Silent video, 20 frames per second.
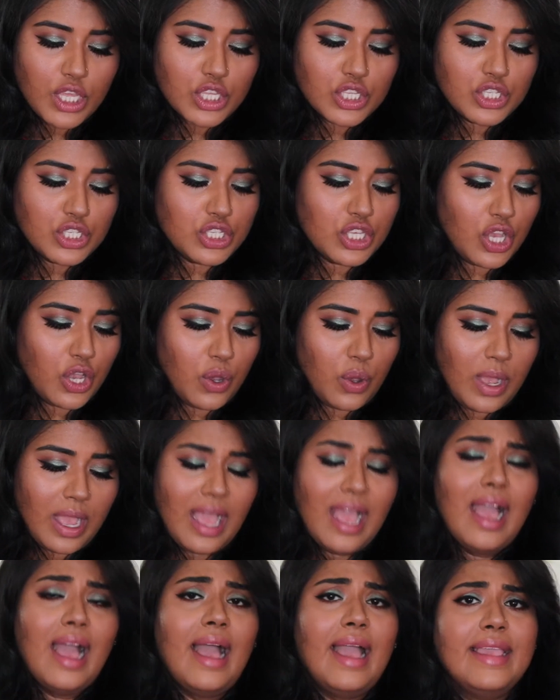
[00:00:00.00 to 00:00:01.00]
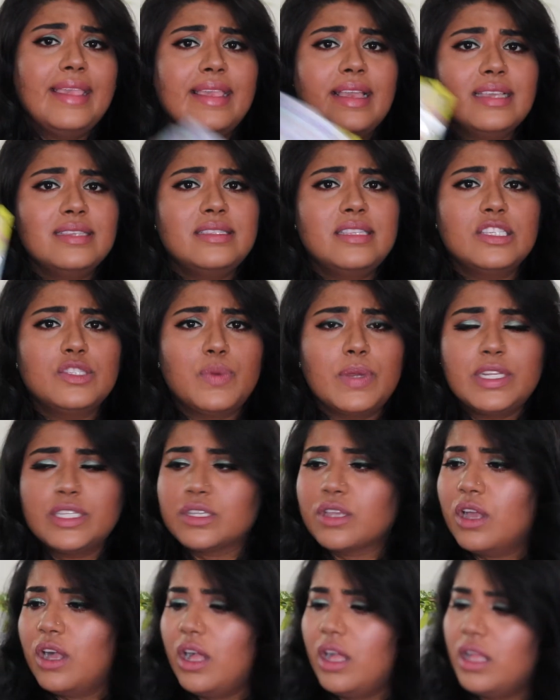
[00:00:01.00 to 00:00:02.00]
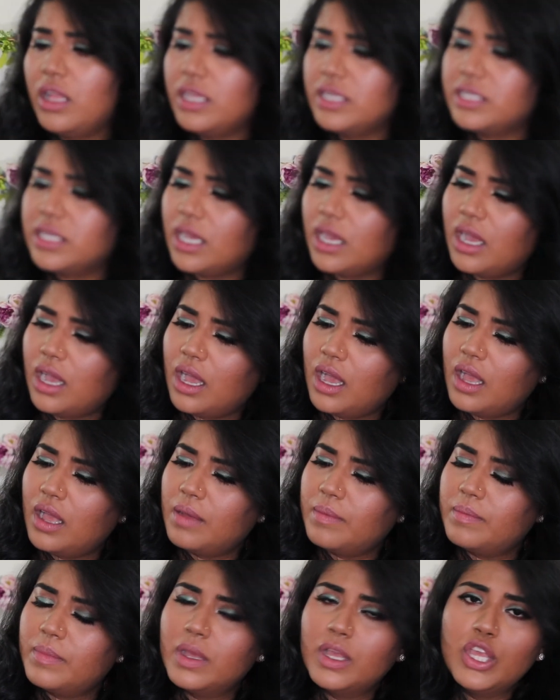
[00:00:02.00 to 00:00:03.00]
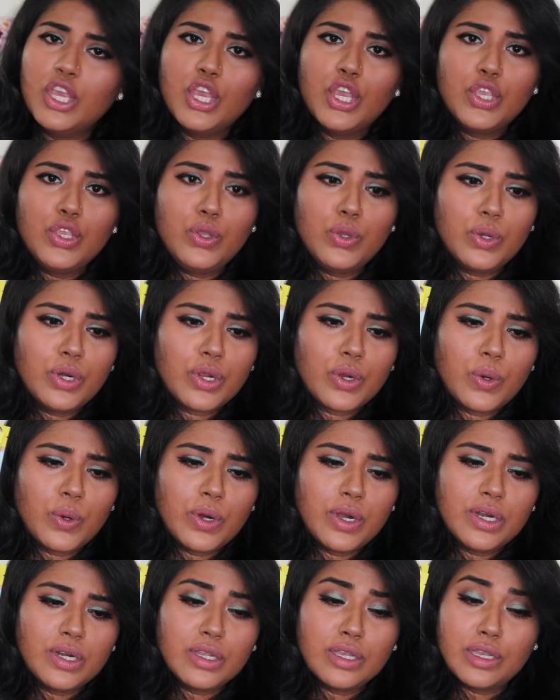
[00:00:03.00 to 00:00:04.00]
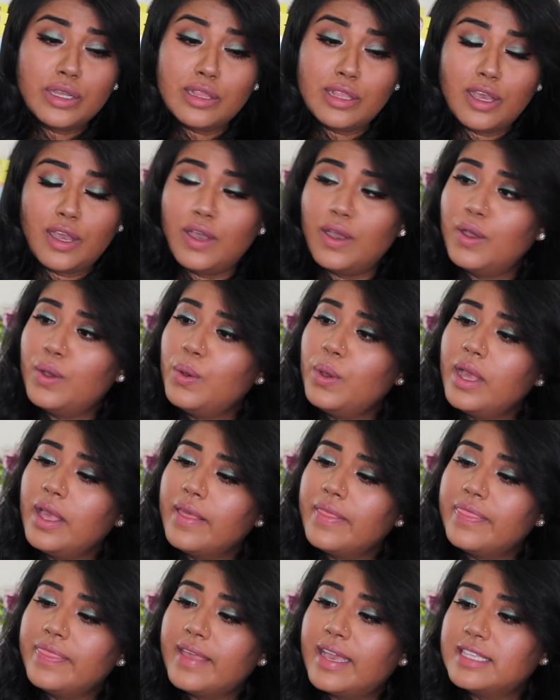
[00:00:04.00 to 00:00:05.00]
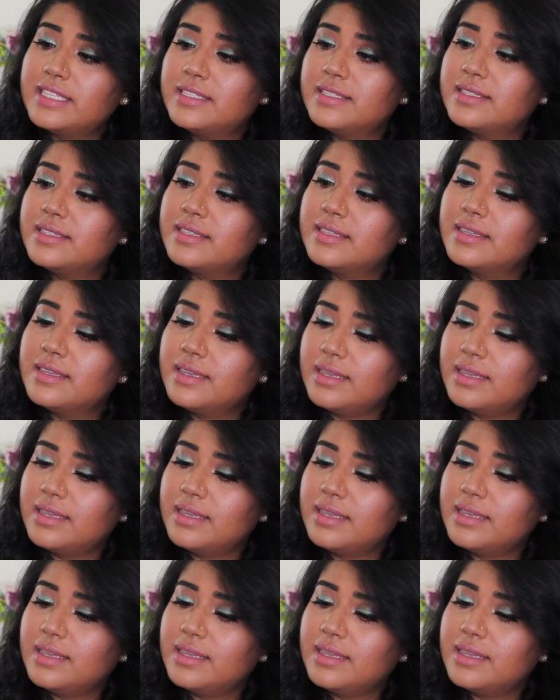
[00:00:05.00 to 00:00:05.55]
So I guess this one is called Unicorn Glow. That's